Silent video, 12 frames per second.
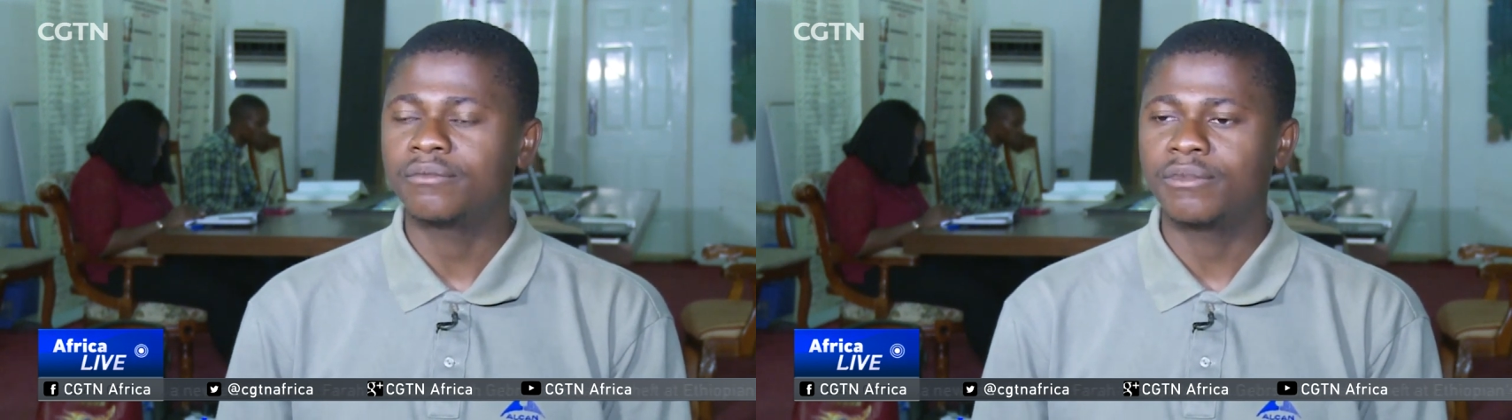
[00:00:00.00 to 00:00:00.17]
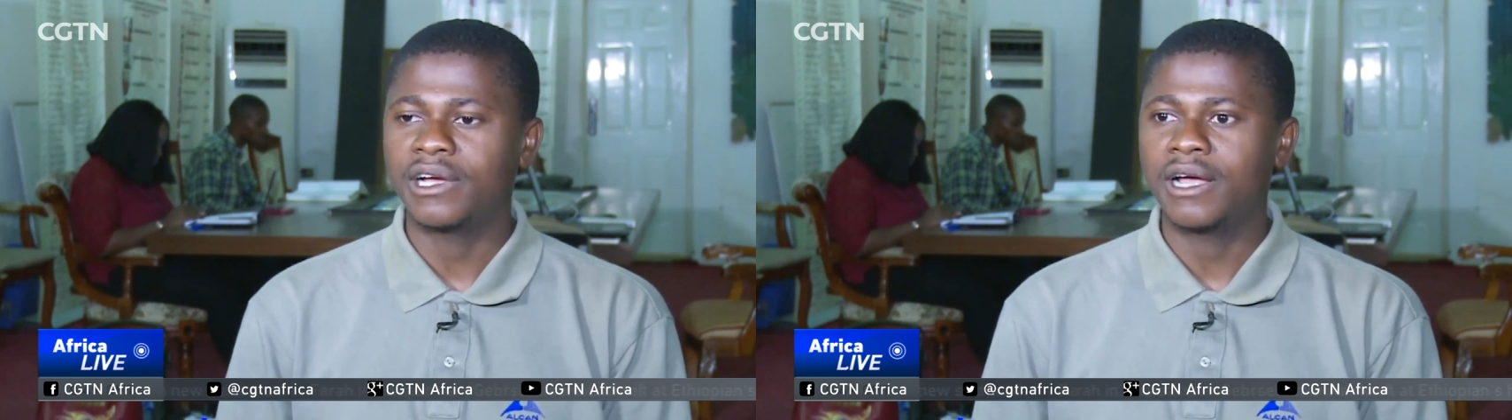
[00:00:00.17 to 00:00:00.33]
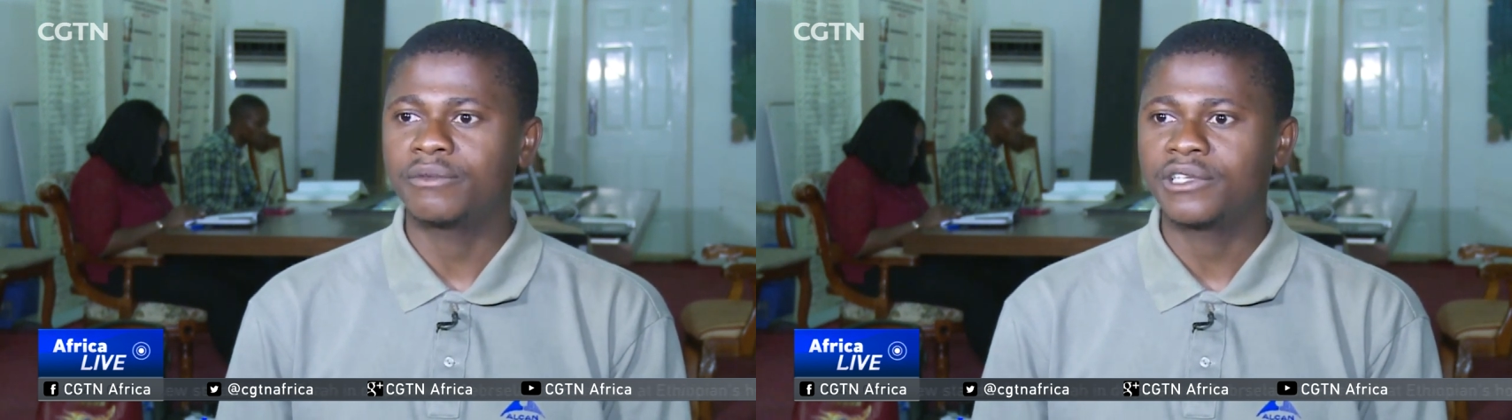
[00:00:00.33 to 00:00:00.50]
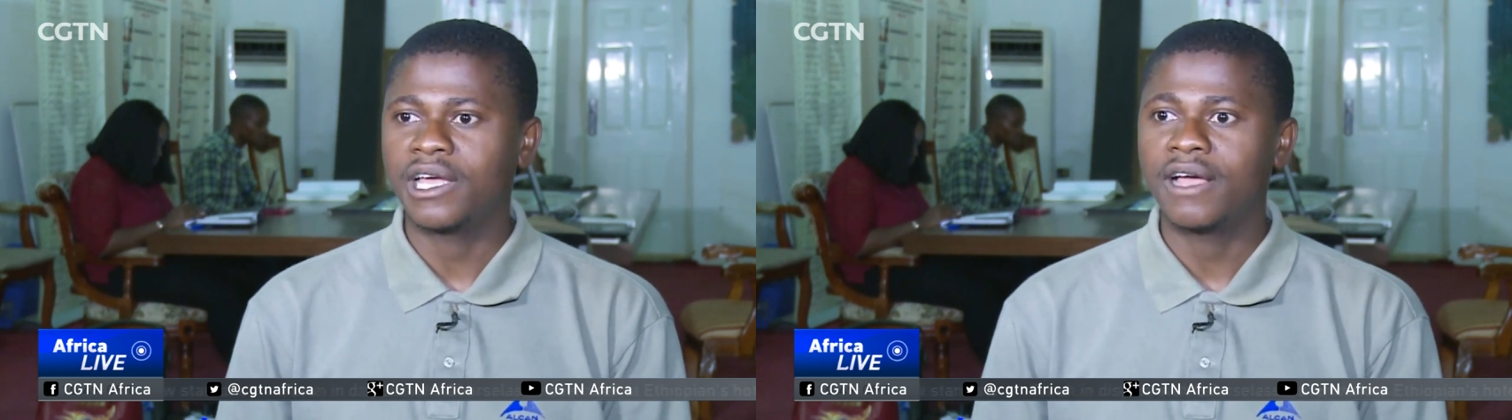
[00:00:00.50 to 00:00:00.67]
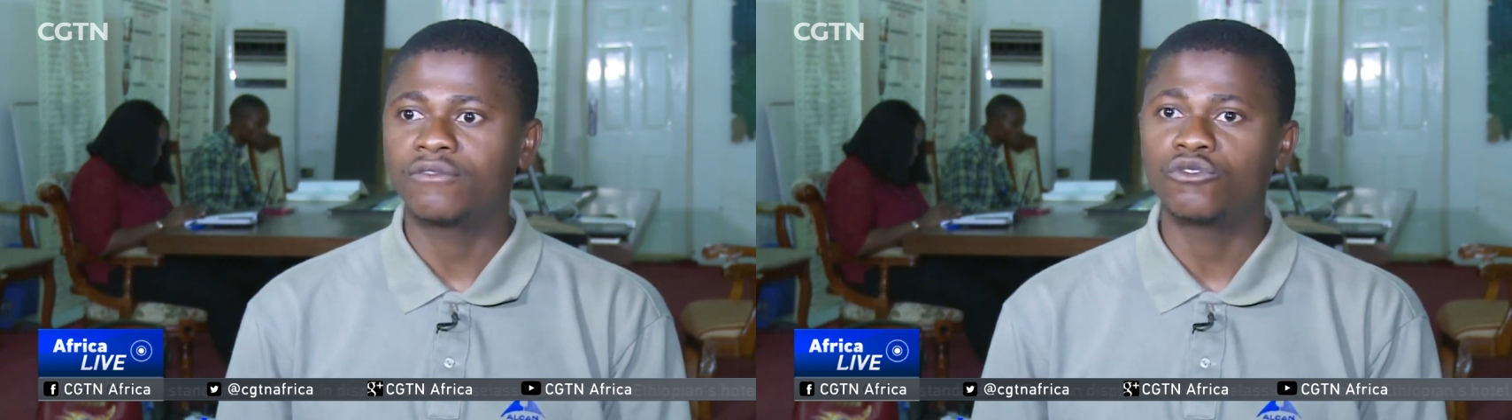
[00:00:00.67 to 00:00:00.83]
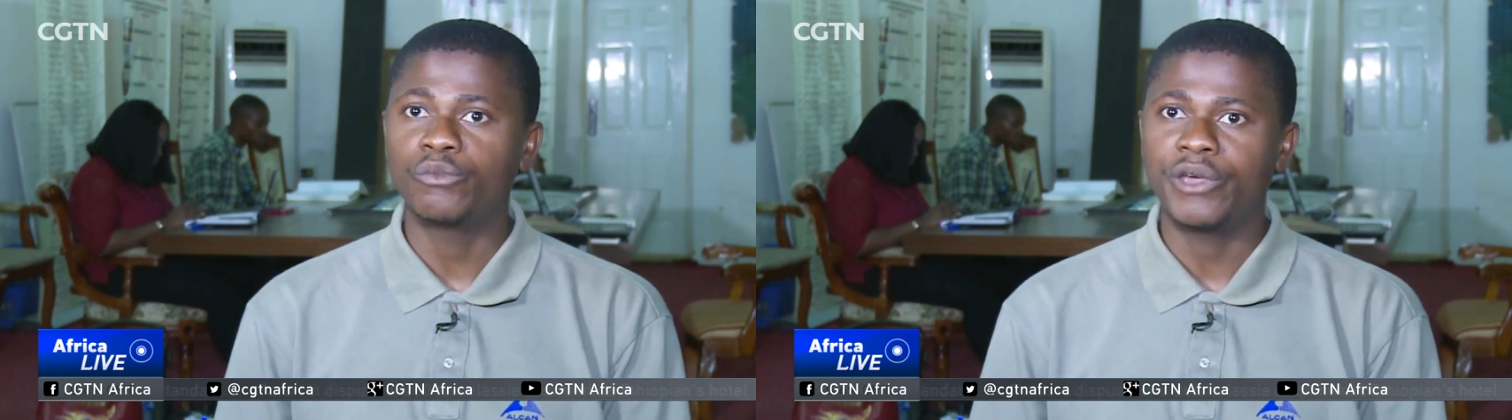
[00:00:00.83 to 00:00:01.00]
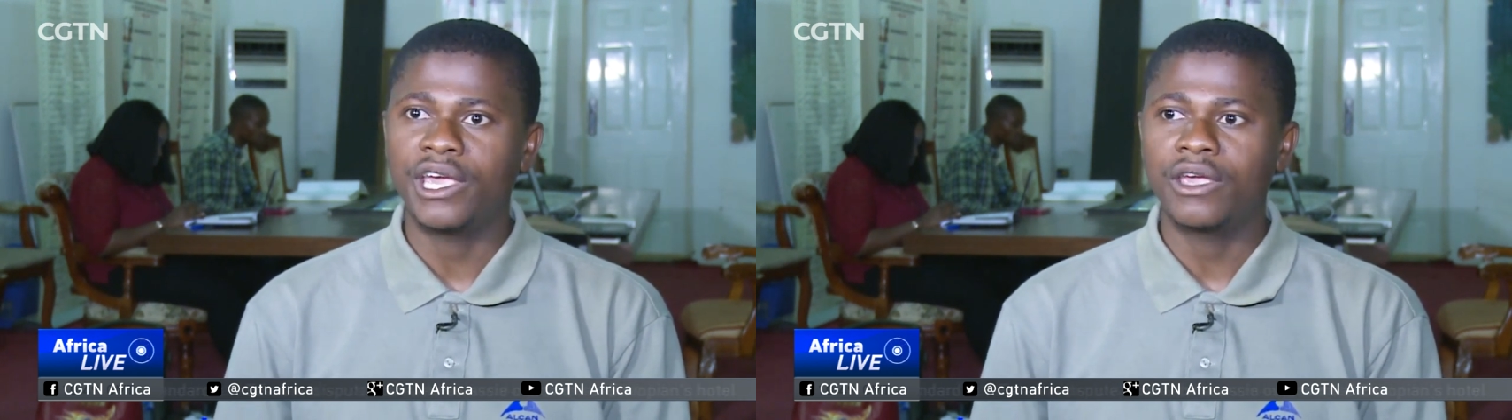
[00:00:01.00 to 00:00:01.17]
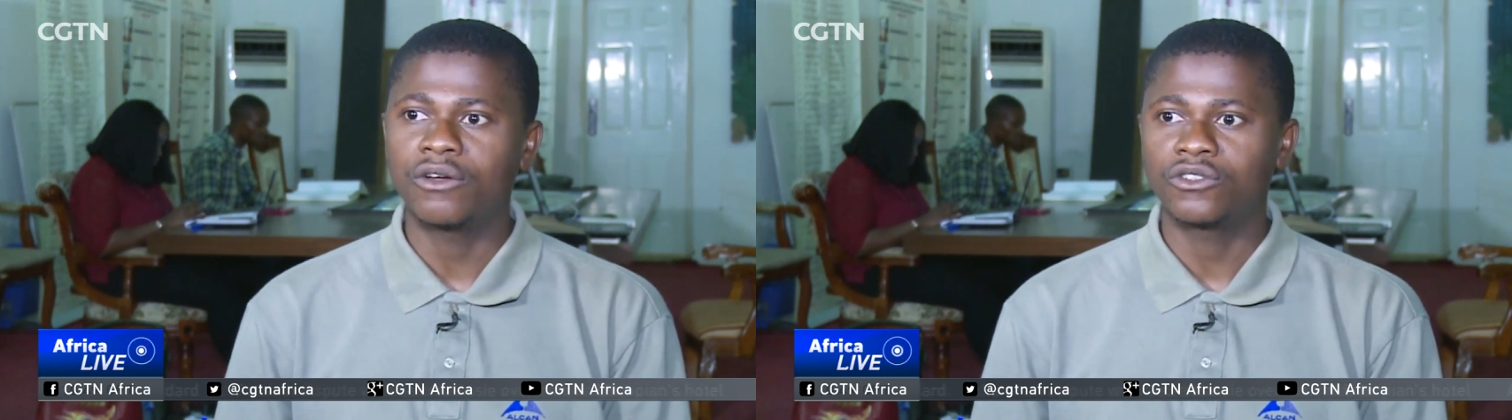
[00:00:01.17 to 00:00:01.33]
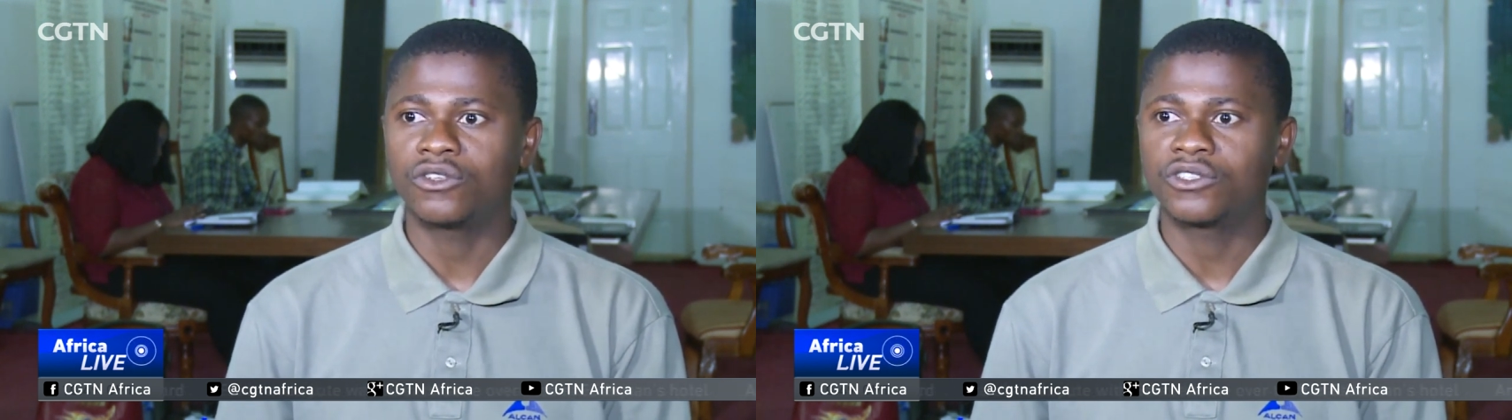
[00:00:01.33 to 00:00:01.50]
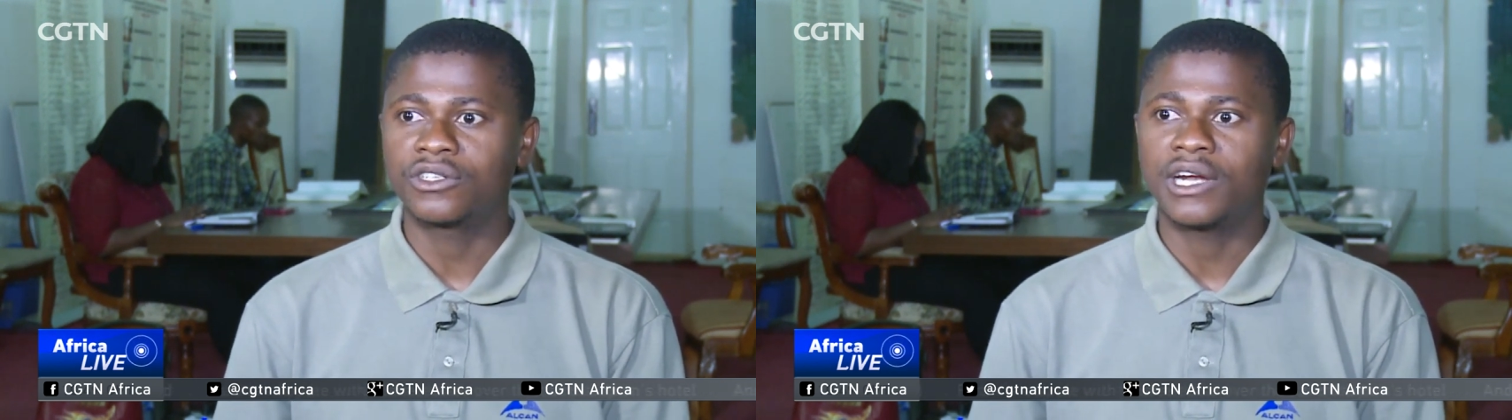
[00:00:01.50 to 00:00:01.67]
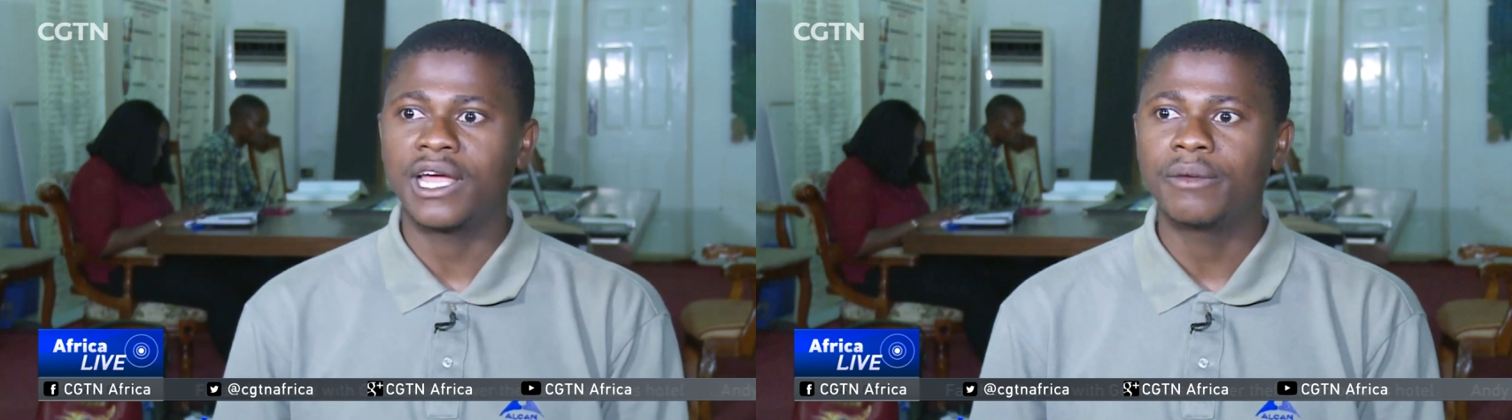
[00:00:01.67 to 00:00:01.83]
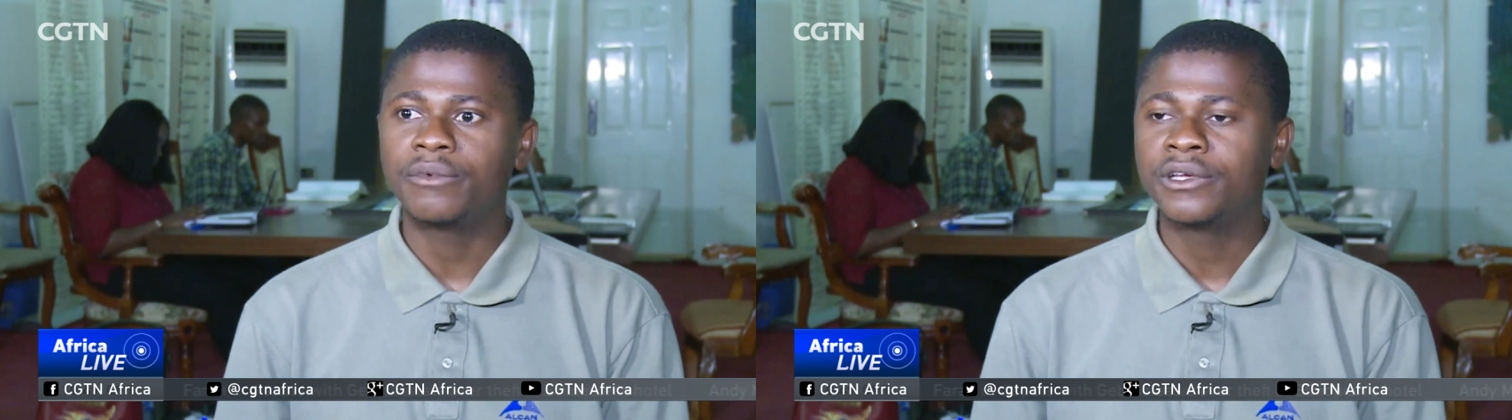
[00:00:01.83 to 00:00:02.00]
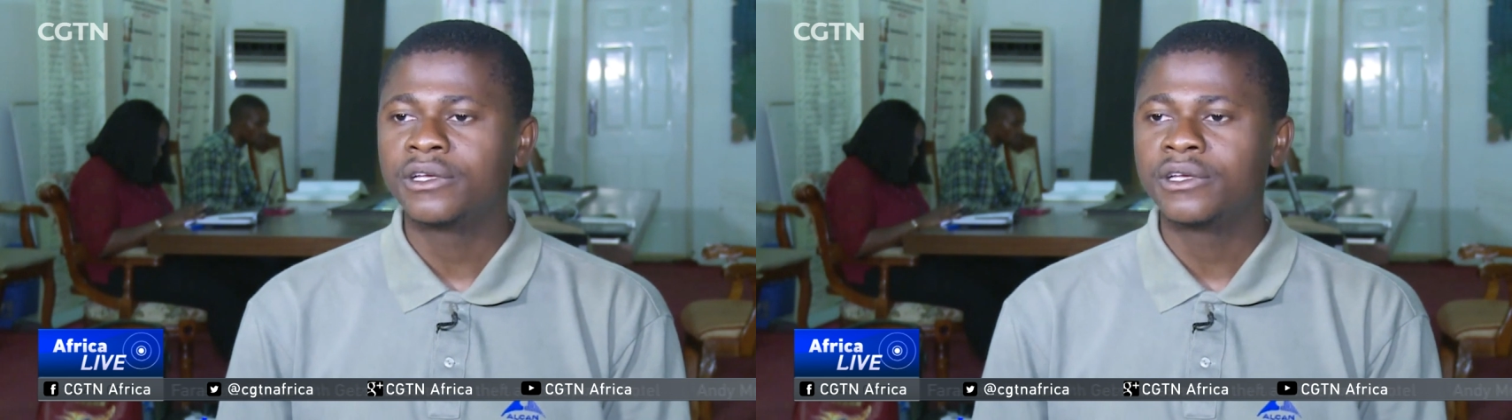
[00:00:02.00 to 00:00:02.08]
Perhaps I have to pay or subscribe.